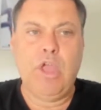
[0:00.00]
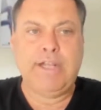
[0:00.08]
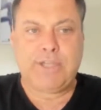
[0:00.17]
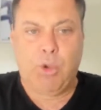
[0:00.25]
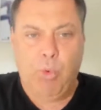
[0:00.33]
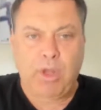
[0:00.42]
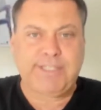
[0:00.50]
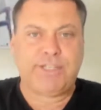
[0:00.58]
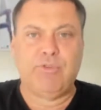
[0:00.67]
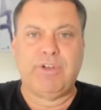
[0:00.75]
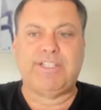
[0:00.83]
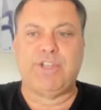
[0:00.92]
So what's
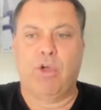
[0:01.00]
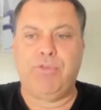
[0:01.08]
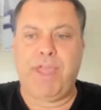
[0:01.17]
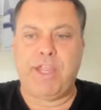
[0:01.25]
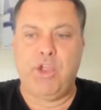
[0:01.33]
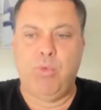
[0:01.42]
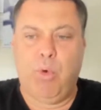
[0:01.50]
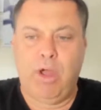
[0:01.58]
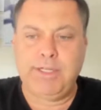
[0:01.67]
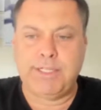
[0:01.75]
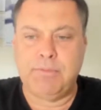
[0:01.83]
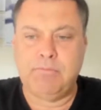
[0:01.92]
the result that you
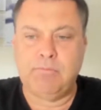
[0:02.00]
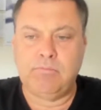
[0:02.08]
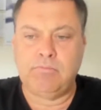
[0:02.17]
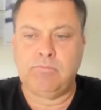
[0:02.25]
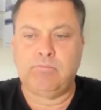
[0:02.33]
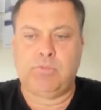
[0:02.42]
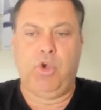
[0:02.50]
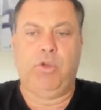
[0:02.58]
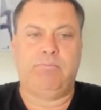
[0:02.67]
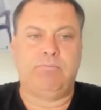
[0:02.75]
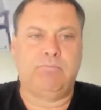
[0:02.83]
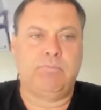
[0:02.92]
want?
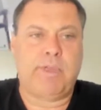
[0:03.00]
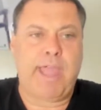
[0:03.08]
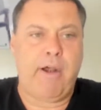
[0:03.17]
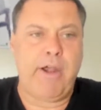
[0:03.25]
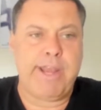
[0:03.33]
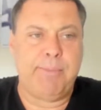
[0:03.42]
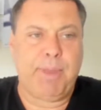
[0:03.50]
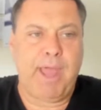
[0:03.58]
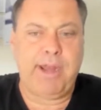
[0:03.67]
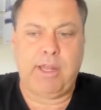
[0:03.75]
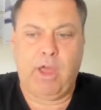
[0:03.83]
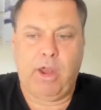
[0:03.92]
Good. Karen, you're
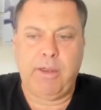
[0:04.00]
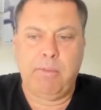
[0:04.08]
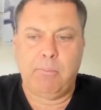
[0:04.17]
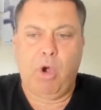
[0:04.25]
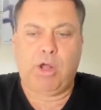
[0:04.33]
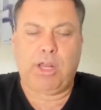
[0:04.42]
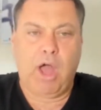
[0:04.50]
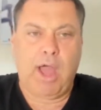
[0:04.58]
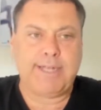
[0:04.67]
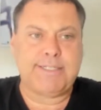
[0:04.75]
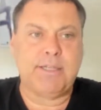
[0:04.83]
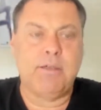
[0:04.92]
playing along. More
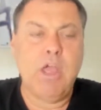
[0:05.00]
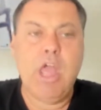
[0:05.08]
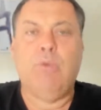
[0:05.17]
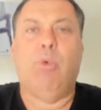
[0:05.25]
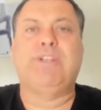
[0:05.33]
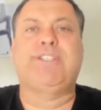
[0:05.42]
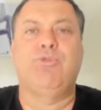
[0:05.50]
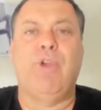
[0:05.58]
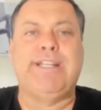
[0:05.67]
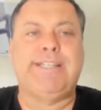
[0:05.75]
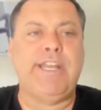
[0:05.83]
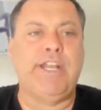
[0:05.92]
clients. What's the
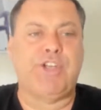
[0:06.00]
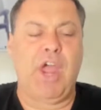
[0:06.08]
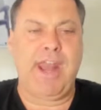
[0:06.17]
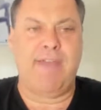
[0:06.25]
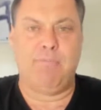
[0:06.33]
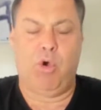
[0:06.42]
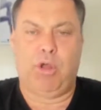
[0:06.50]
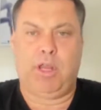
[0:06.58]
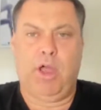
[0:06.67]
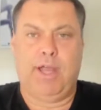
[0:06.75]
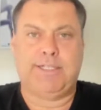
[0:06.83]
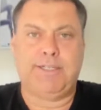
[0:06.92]
reason you don't have more
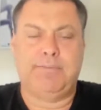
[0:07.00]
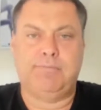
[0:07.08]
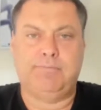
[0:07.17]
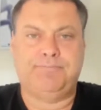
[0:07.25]
clients?